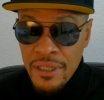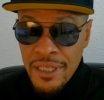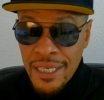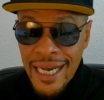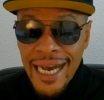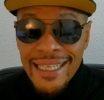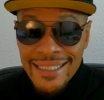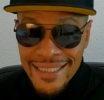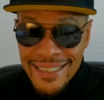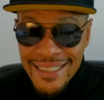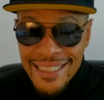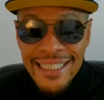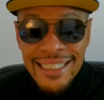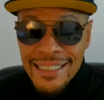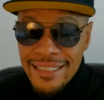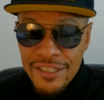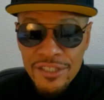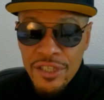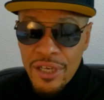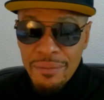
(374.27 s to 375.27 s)
I seen,
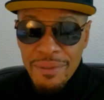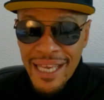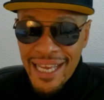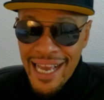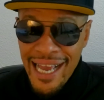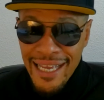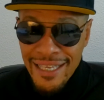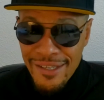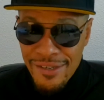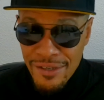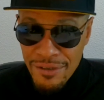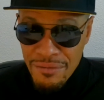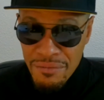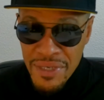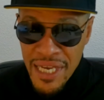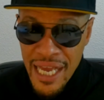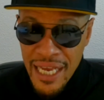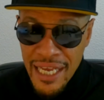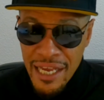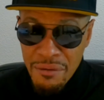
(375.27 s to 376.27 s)
you know, I'm like, how you gonna
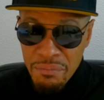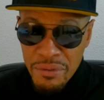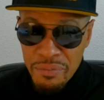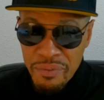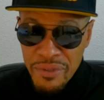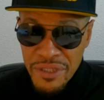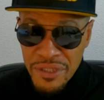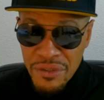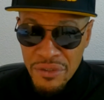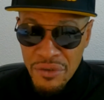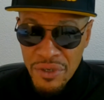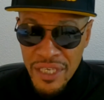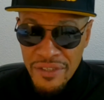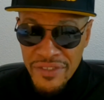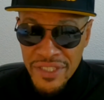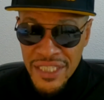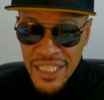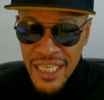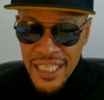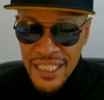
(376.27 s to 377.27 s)
knock out Pipino
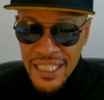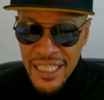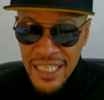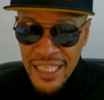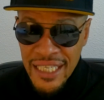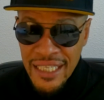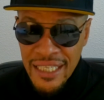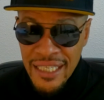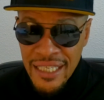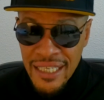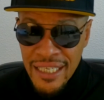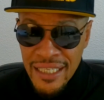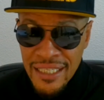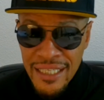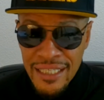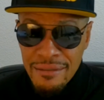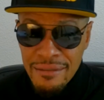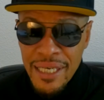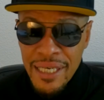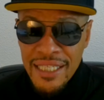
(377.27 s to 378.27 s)
Cuevas like that?
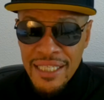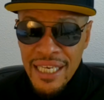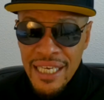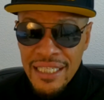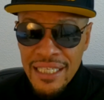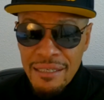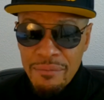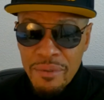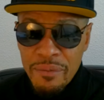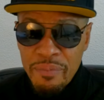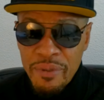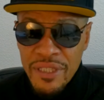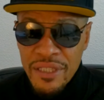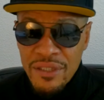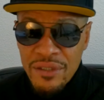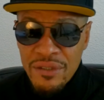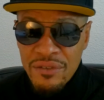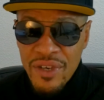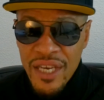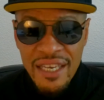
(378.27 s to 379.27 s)
Ain't nobody knocking out
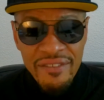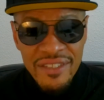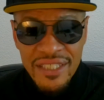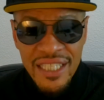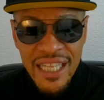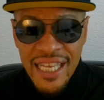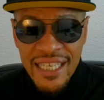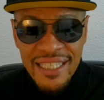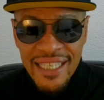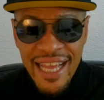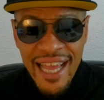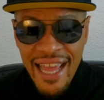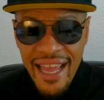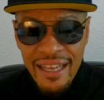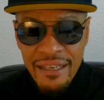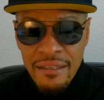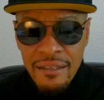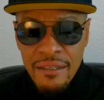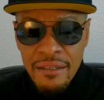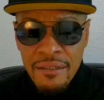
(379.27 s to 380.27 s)
Pipino Cuevas like
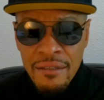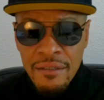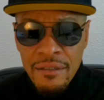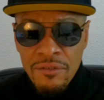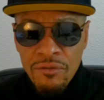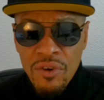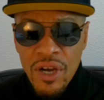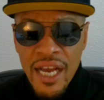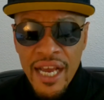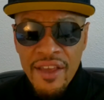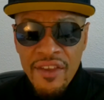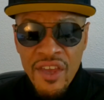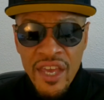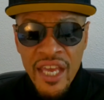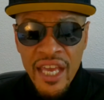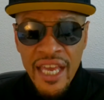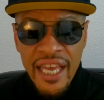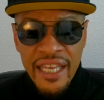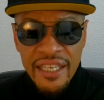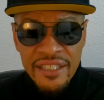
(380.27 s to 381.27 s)
that, right?
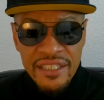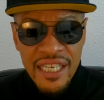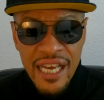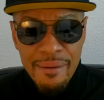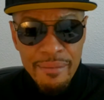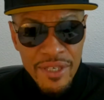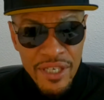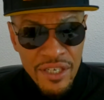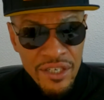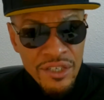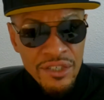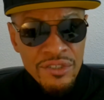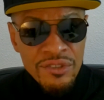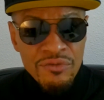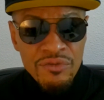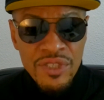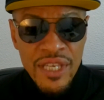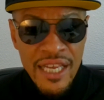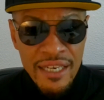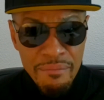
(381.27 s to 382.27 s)
And Tommy
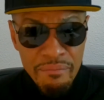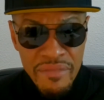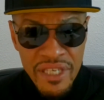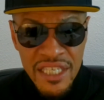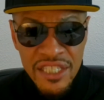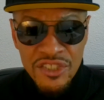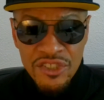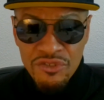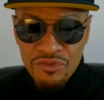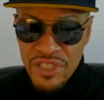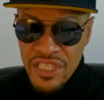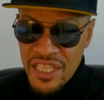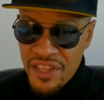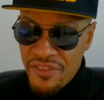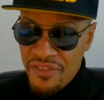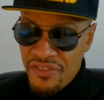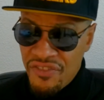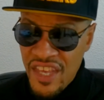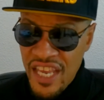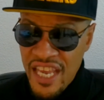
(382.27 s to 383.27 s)
Hearns had a mean strength,
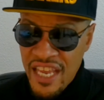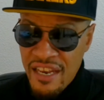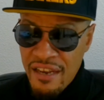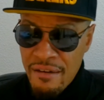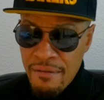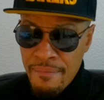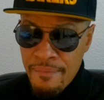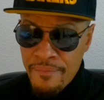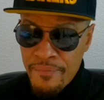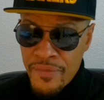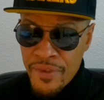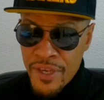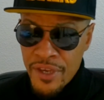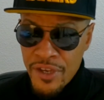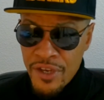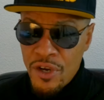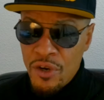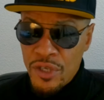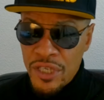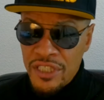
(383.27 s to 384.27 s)
thin,
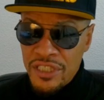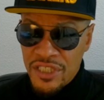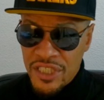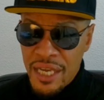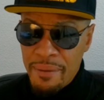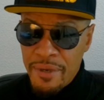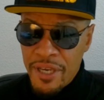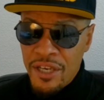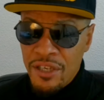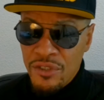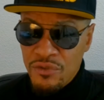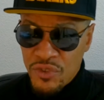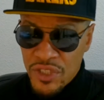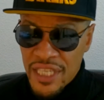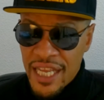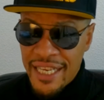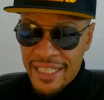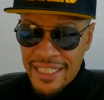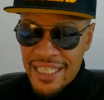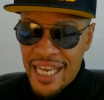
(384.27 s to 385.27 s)
you know, because Tommy Hearns was
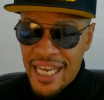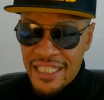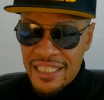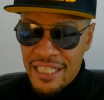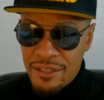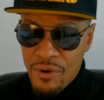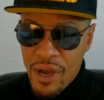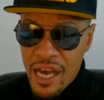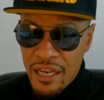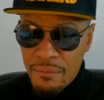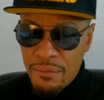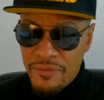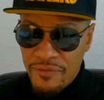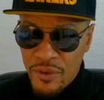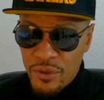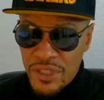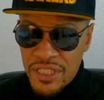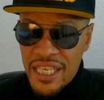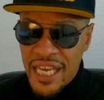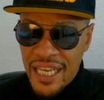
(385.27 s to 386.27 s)
like Deontay Wilder
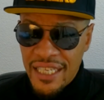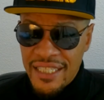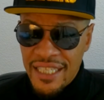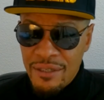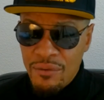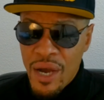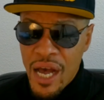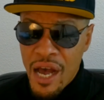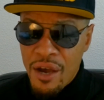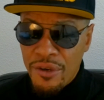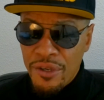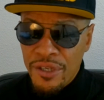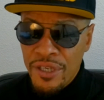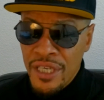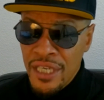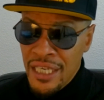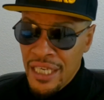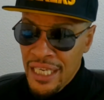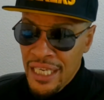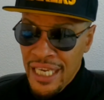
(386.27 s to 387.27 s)
before Deontay Wilder.
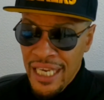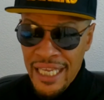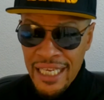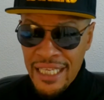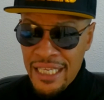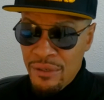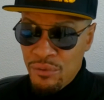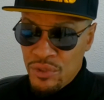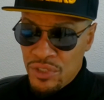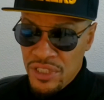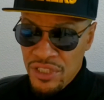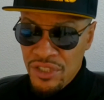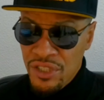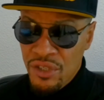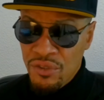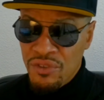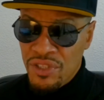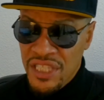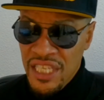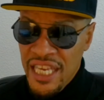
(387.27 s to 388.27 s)
And he was, you
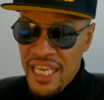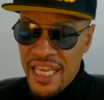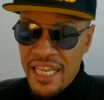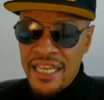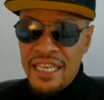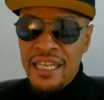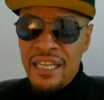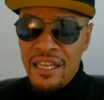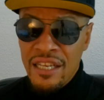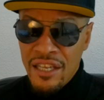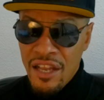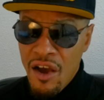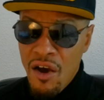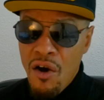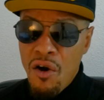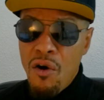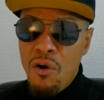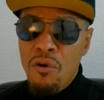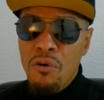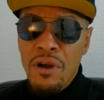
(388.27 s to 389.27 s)
know, thin,
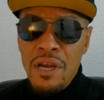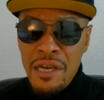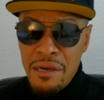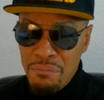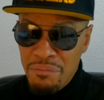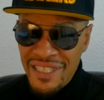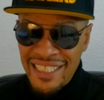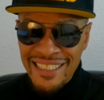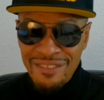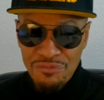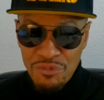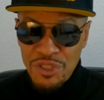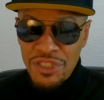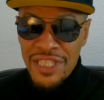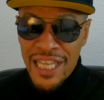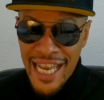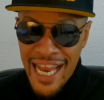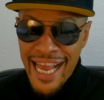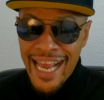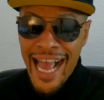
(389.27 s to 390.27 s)
long, but
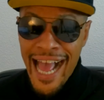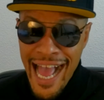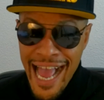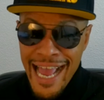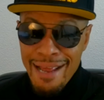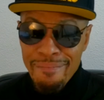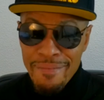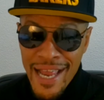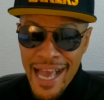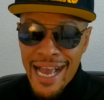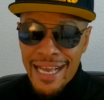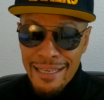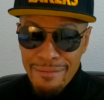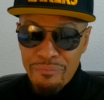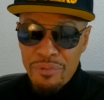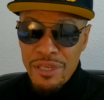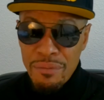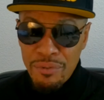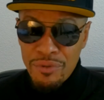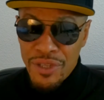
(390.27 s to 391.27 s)
was like, I'm knocking
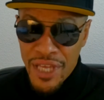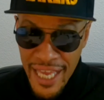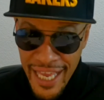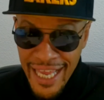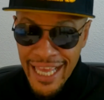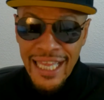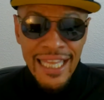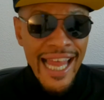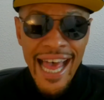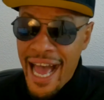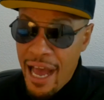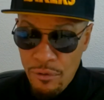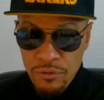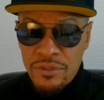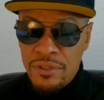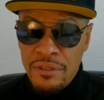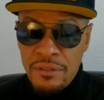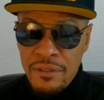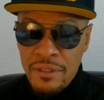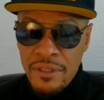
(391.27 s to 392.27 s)
people the hell
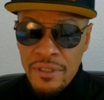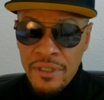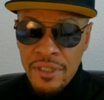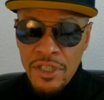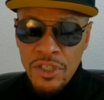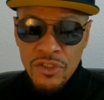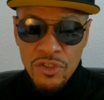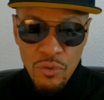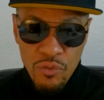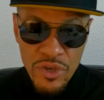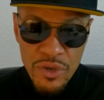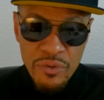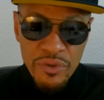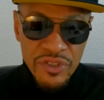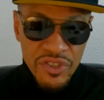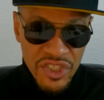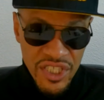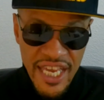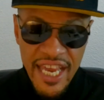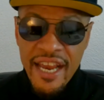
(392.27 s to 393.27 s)
out. So we were
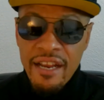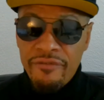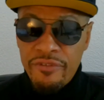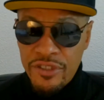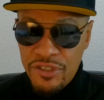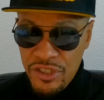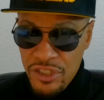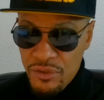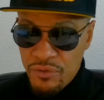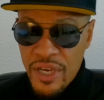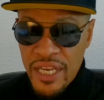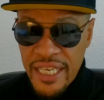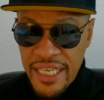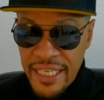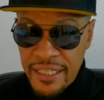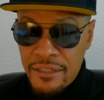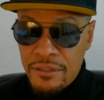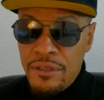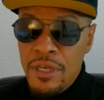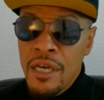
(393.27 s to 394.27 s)
scared for Sugar Ray
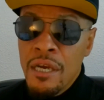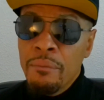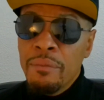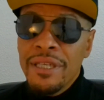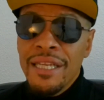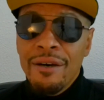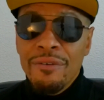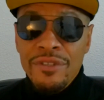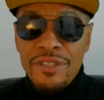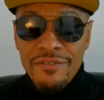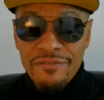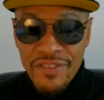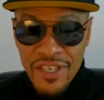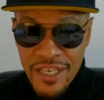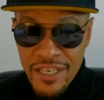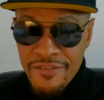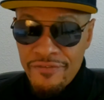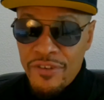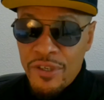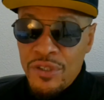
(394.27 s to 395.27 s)
Leonard, but that was the
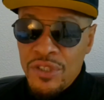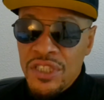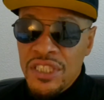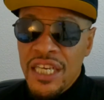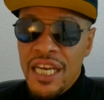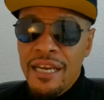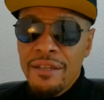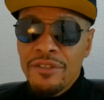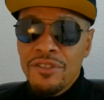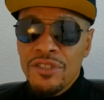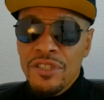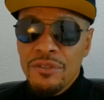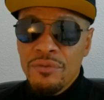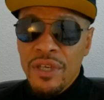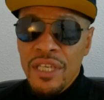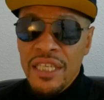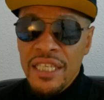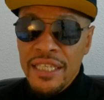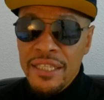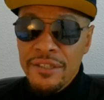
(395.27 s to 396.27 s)
very first time that Sugar
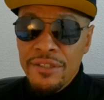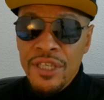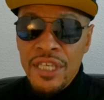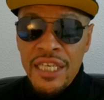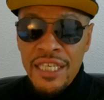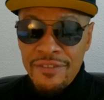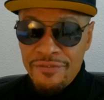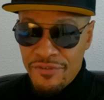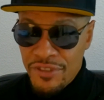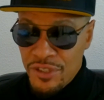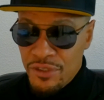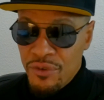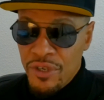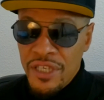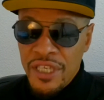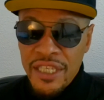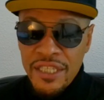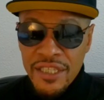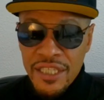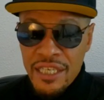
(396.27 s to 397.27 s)
Ray Leonard, Sugar Ray
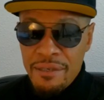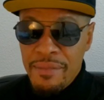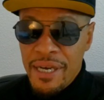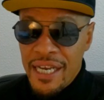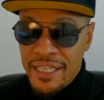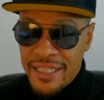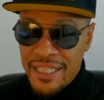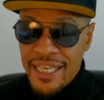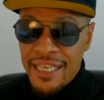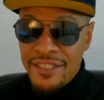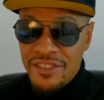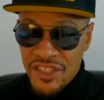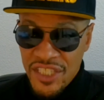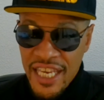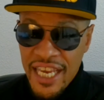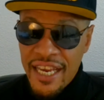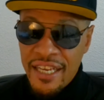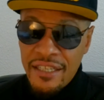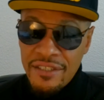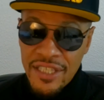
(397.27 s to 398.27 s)
Leonard come out there
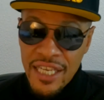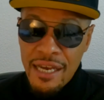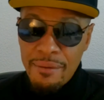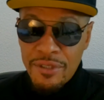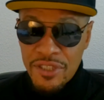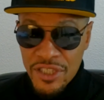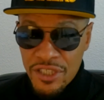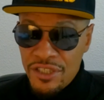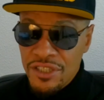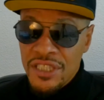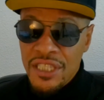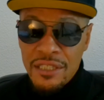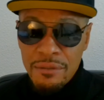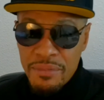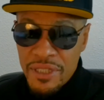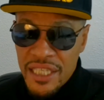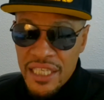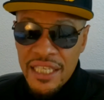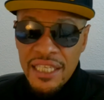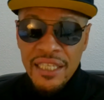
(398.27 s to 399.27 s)
scared of Thomas Hearns at the
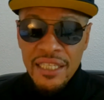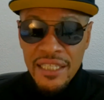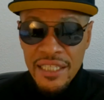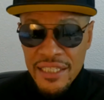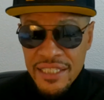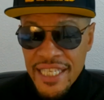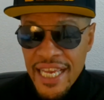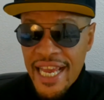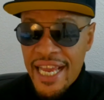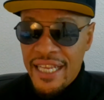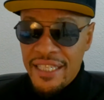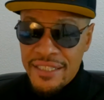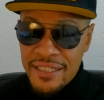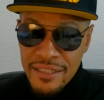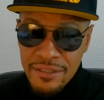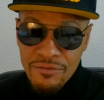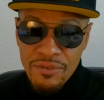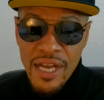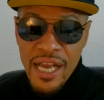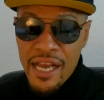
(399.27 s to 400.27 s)
beginning and
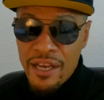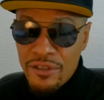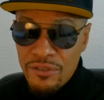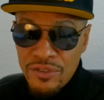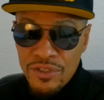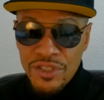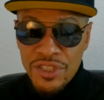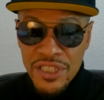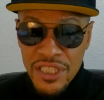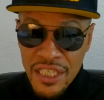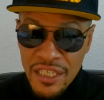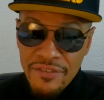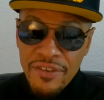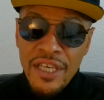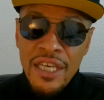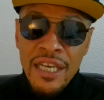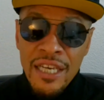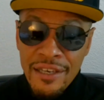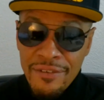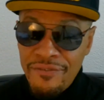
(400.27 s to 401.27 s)
dancing around and stuff.
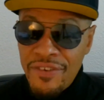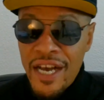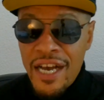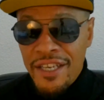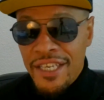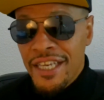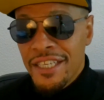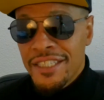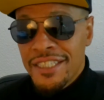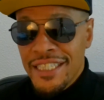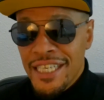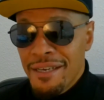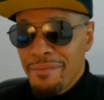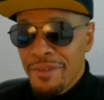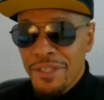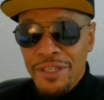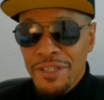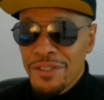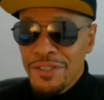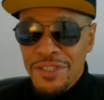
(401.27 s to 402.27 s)
Found out
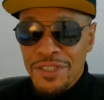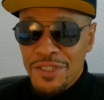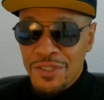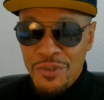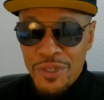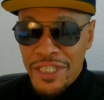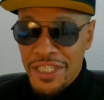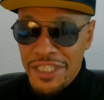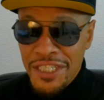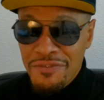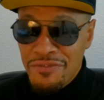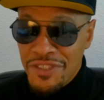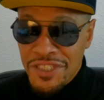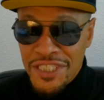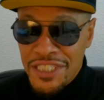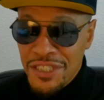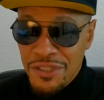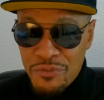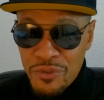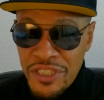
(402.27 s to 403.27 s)
Thomas Hearns is quick enough to
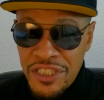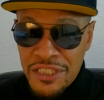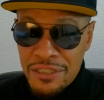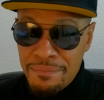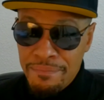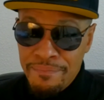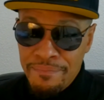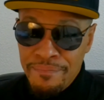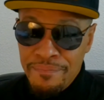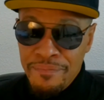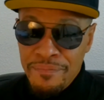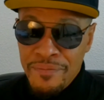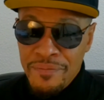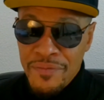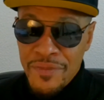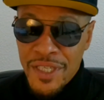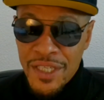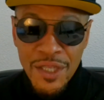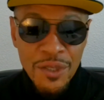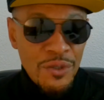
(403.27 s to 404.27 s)
still reach him.
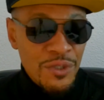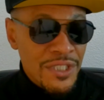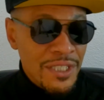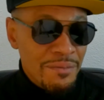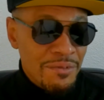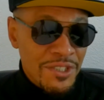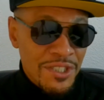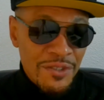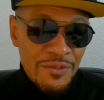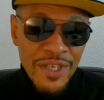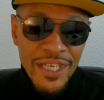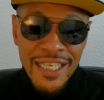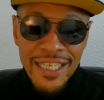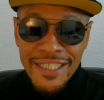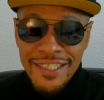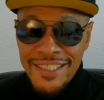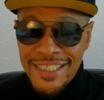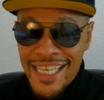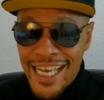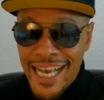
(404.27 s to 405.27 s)
Closed up Sugar Ray
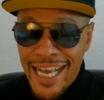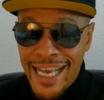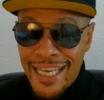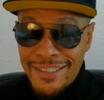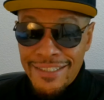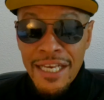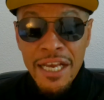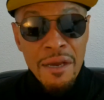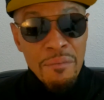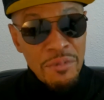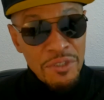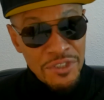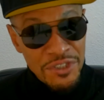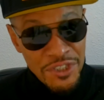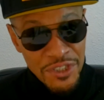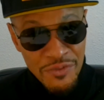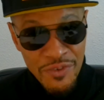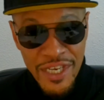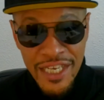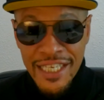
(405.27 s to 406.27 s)
Leonard's eyes, but
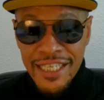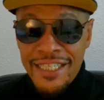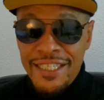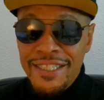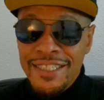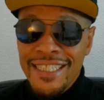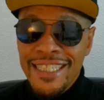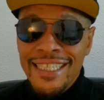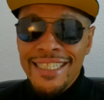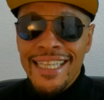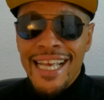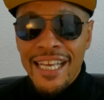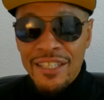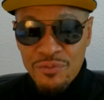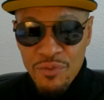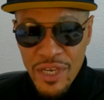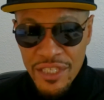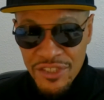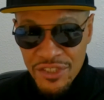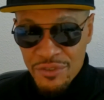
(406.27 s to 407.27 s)
Sugar Ray Leonard did. That's
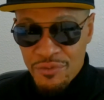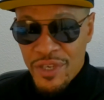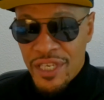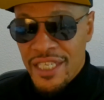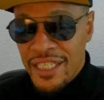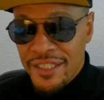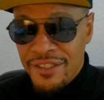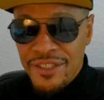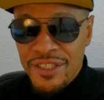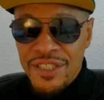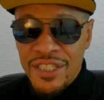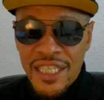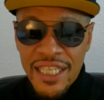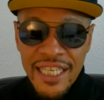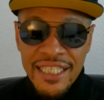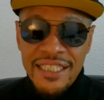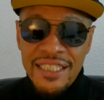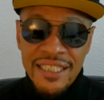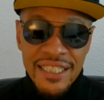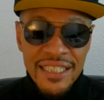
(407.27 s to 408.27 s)
why Sugar Ray Leonard is a
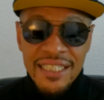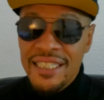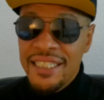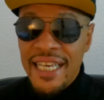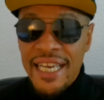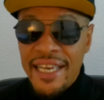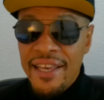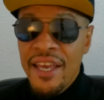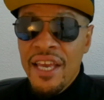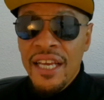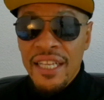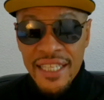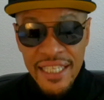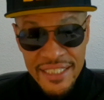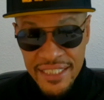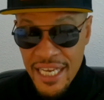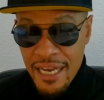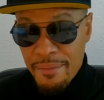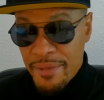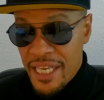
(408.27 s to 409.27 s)
legend to today. That
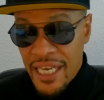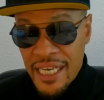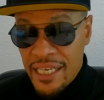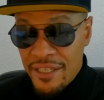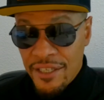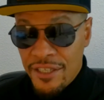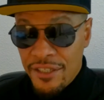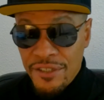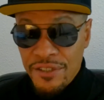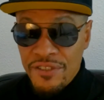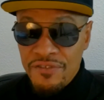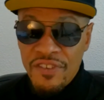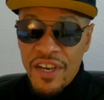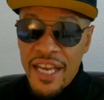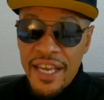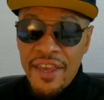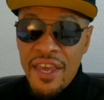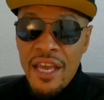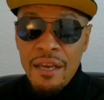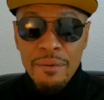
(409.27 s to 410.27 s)
Tommy Hearns
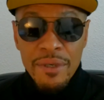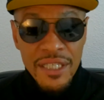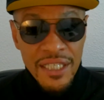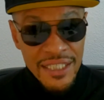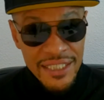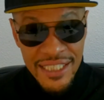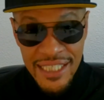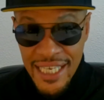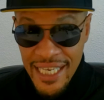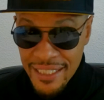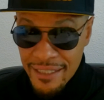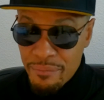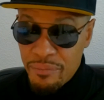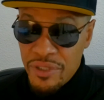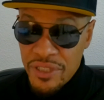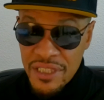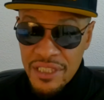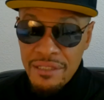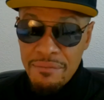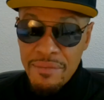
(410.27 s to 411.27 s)
fight because he had to
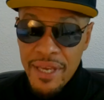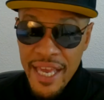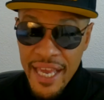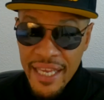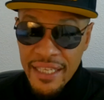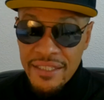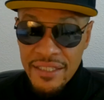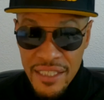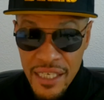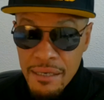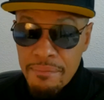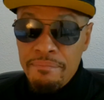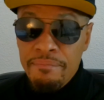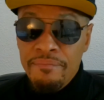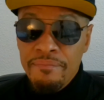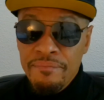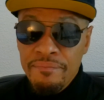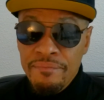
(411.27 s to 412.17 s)
put them hands up.